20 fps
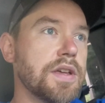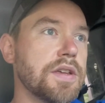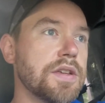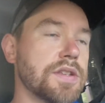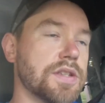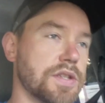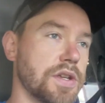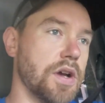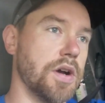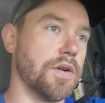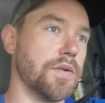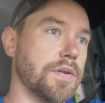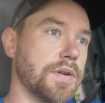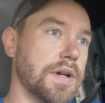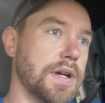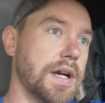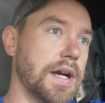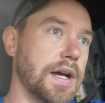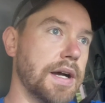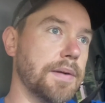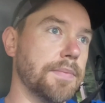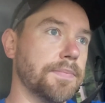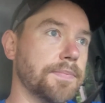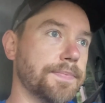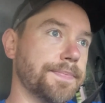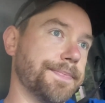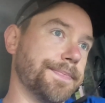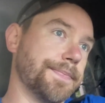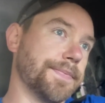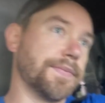So, um,
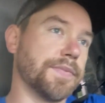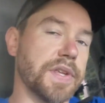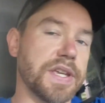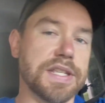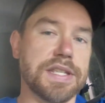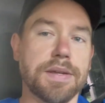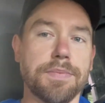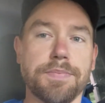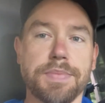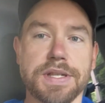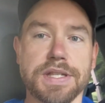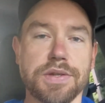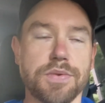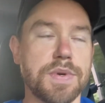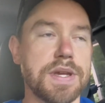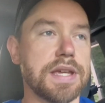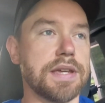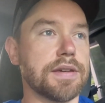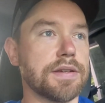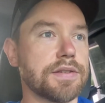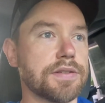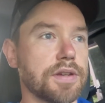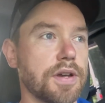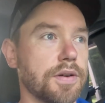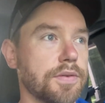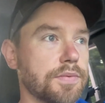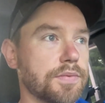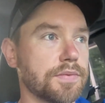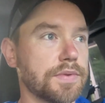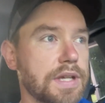like I said, busy week.
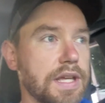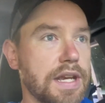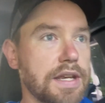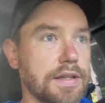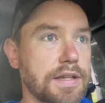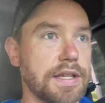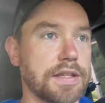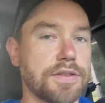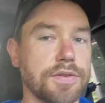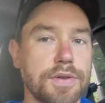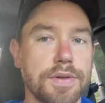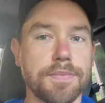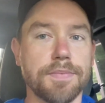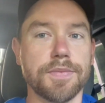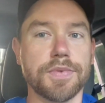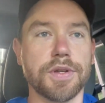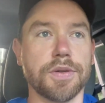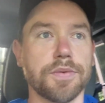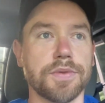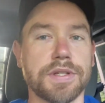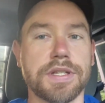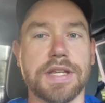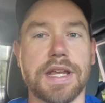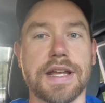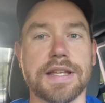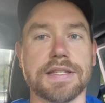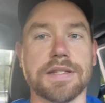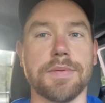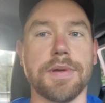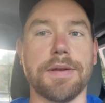So get get to it. So see you
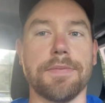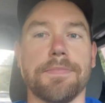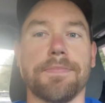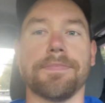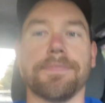guys in a bit.